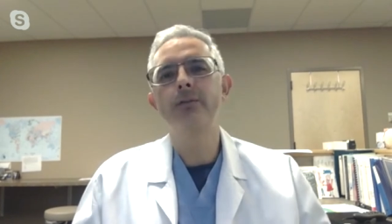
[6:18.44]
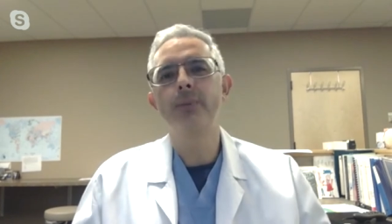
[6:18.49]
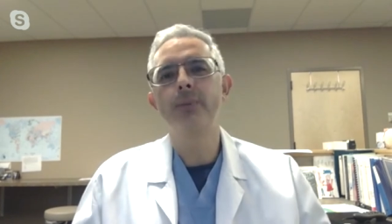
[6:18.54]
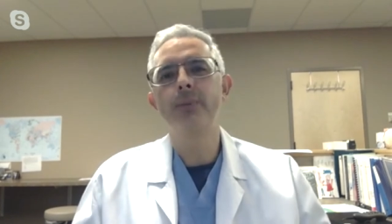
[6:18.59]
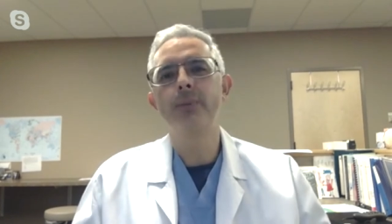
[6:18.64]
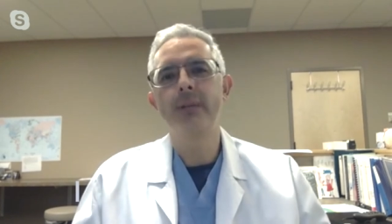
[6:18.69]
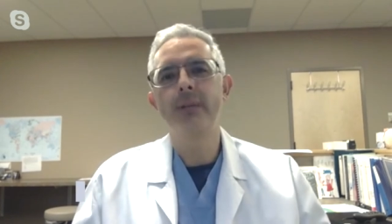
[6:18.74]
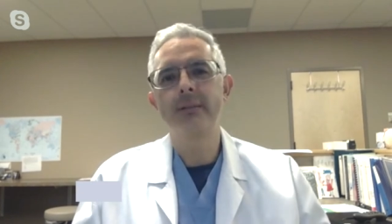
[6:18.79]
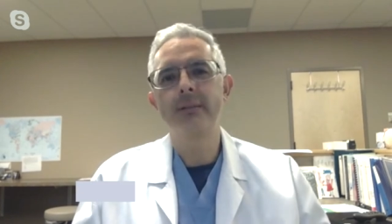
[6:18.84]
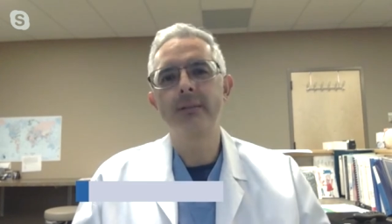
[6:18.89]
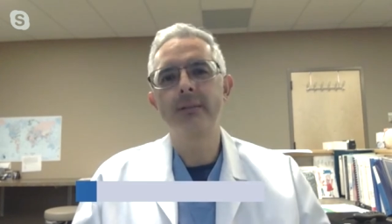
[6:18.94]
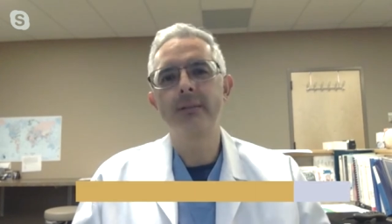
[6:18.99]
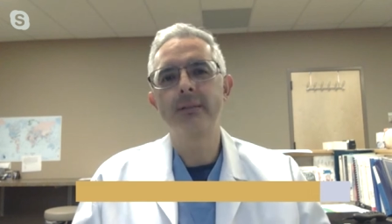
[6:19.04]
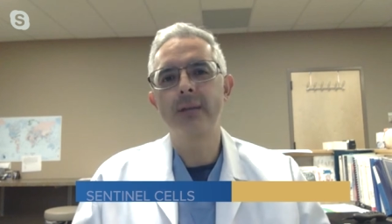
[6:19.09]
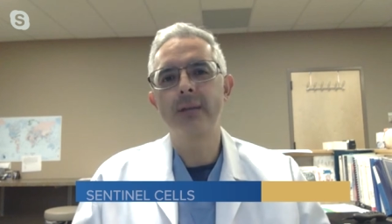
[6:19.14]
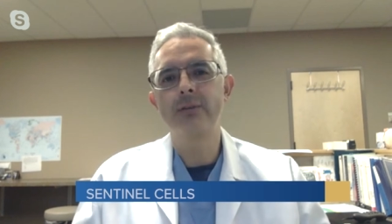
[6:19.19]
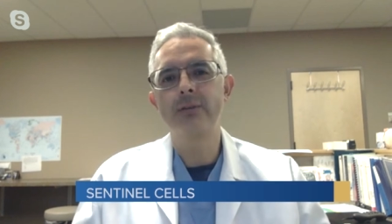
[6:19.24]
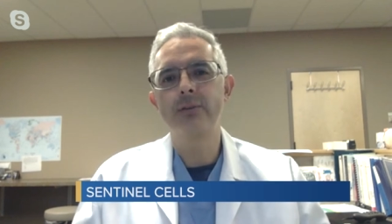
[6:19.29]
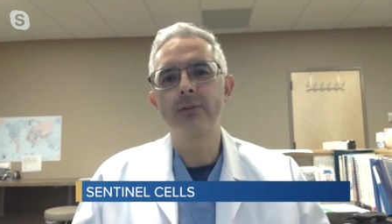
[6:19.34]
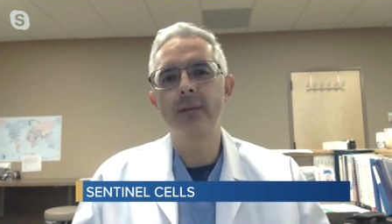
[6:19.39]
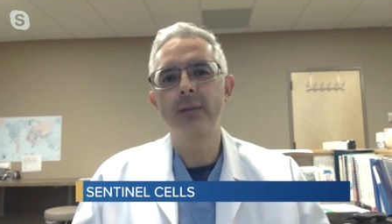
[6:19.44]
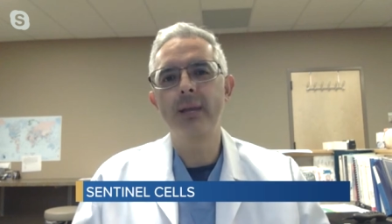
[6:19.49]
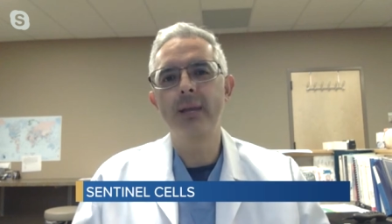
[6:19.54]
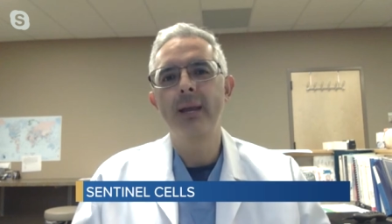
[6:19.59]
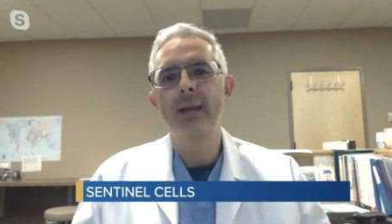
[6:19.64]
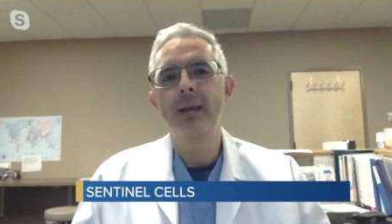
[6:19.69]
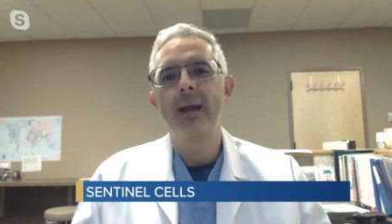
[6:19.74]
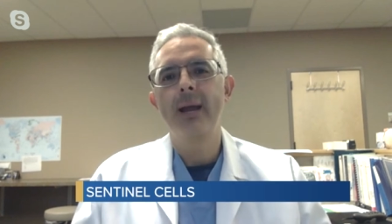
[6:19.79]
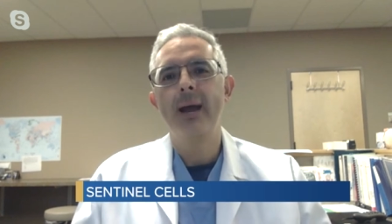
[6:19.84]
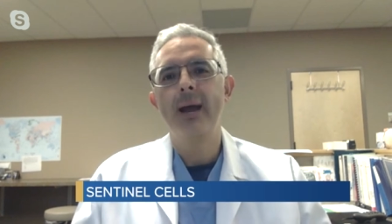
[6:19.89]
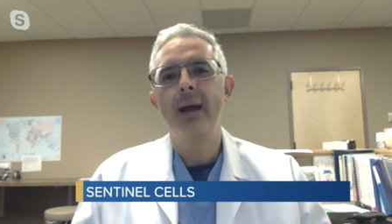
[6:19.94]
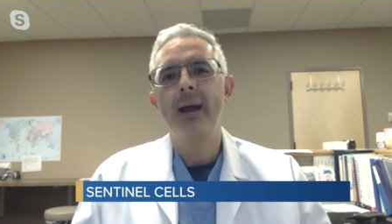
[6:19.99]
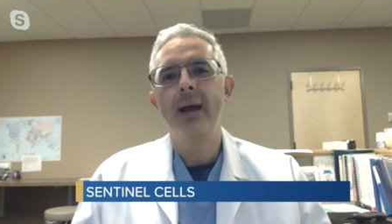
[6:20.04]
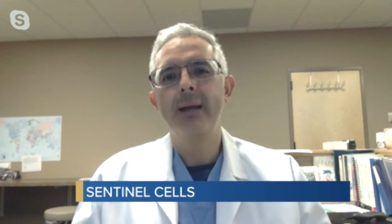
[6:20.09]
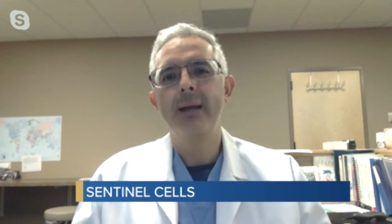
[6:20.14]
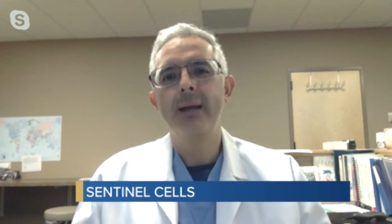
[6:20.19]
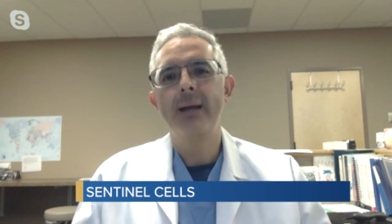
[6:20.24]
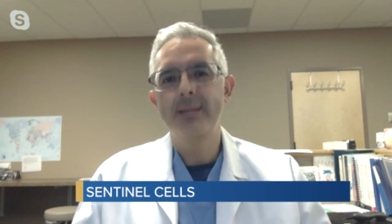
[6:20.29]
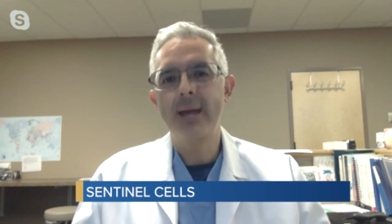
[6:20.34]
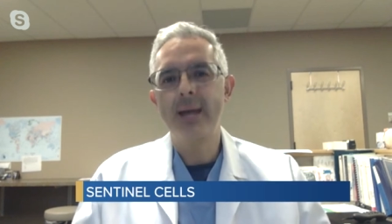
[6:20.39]
cells will essentially
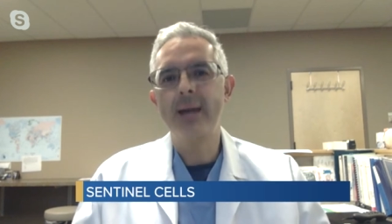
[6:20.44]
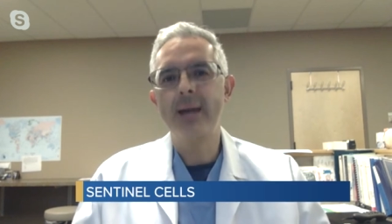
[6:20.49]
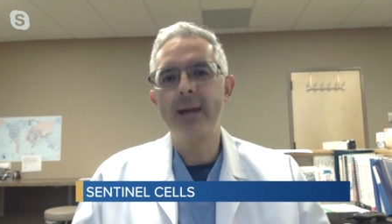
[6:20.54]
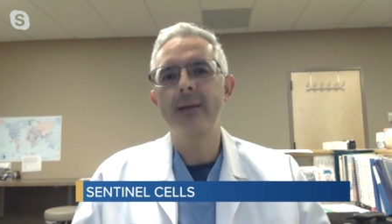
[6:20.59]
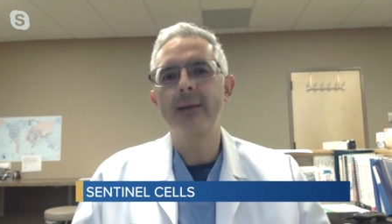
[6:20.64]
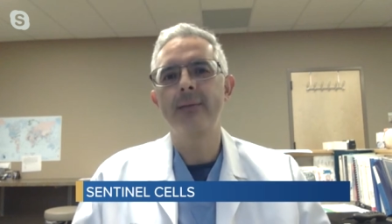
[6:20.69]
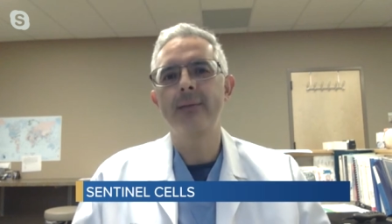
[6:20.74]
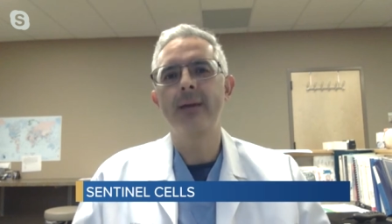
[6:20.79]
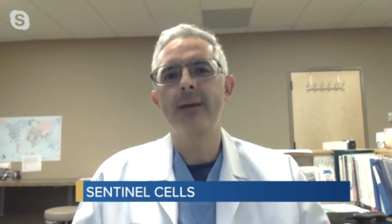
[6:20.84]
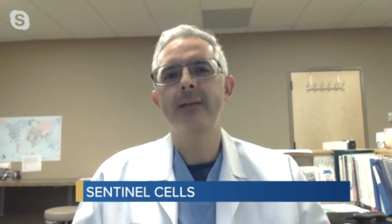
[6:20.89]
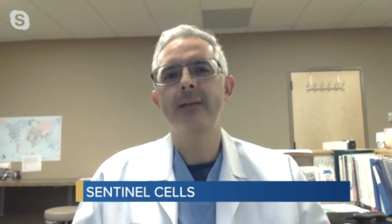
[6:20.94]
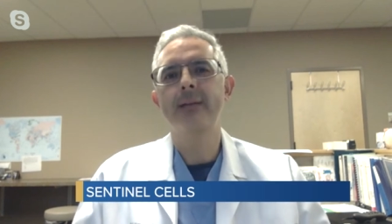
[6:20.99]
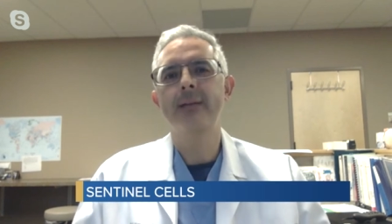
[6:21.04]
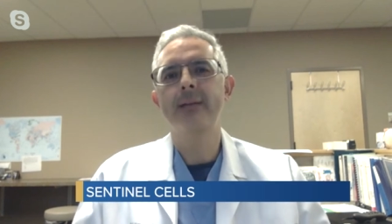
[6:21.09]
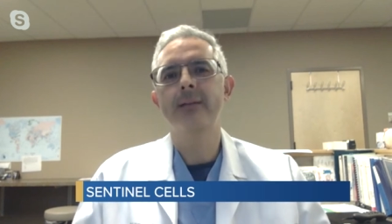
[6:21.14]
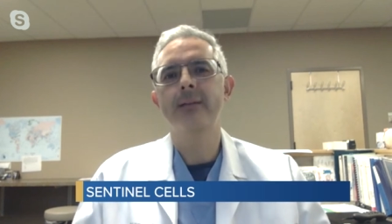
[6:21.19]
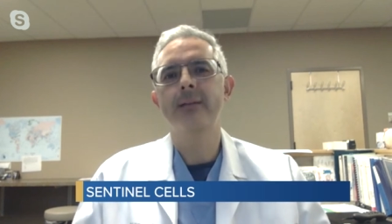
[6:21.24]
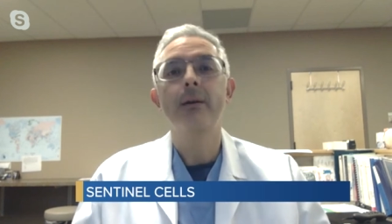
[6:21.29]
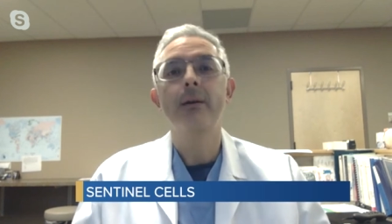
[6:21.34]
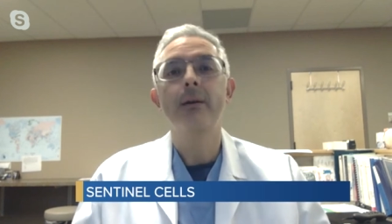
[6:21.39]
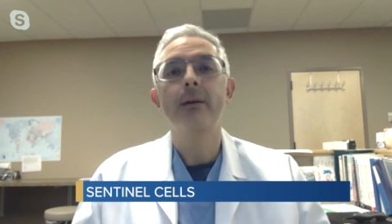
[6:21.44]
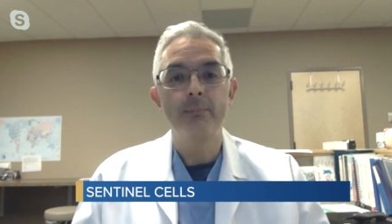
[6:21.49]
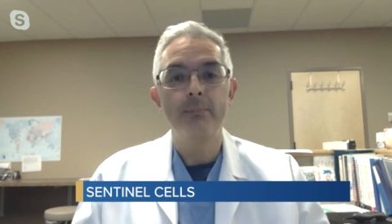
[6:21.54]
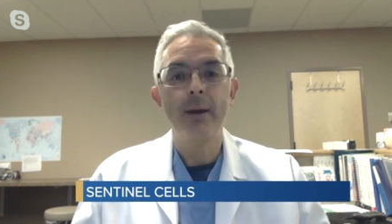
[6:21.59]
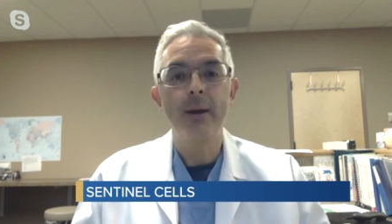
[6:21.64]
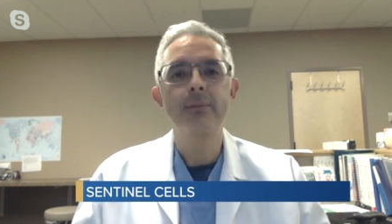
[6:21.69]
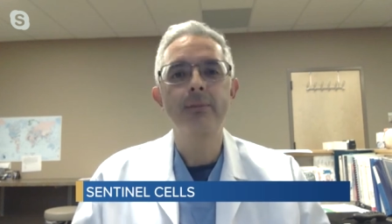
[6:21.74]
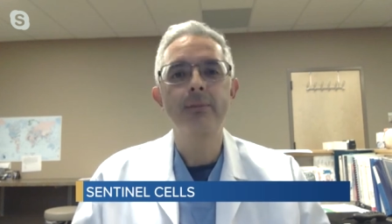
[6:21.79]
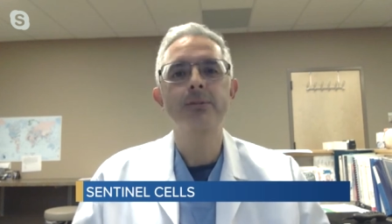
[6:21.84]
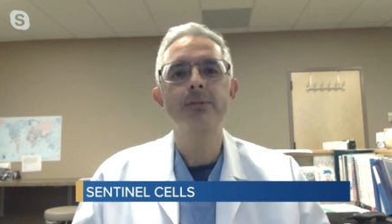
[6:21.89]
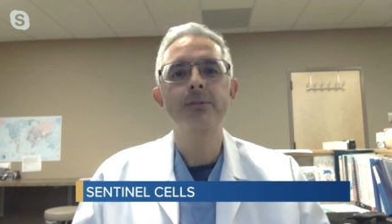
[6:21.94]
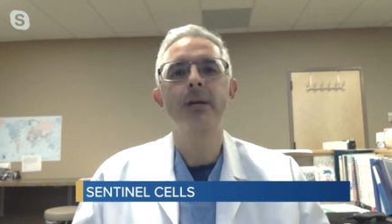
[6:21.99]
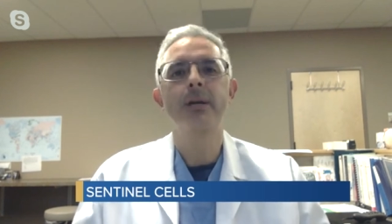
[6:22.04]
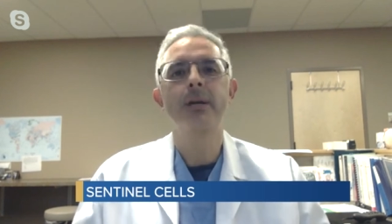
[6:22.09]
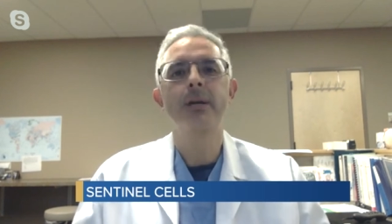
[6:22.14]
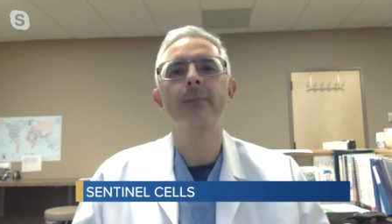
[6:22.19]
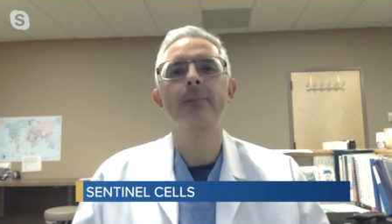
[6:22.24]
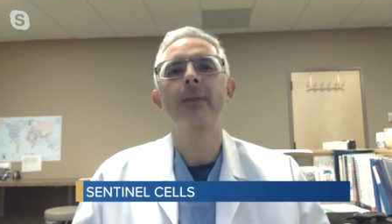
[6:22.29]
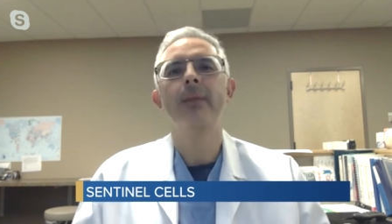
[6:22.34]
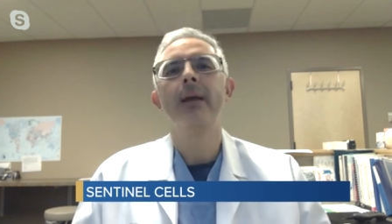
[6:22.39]
attack that
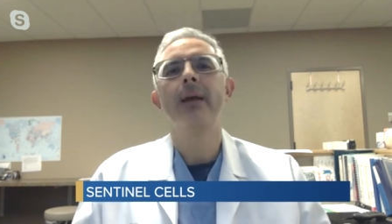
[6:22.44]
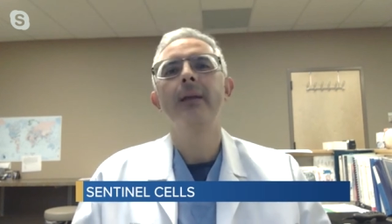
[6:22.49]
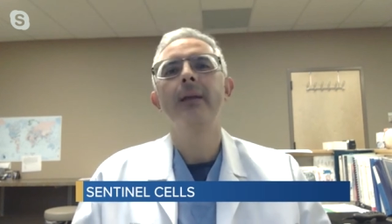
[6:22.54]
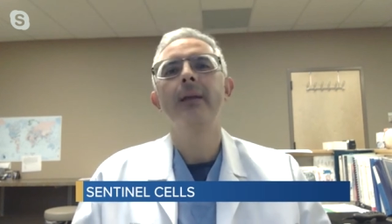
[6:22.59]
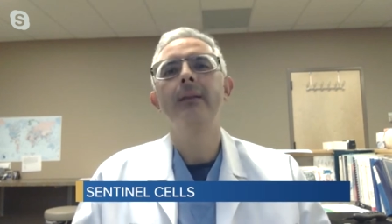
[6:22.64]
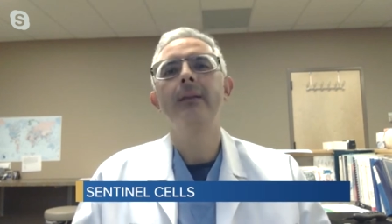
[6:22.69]
pathogen.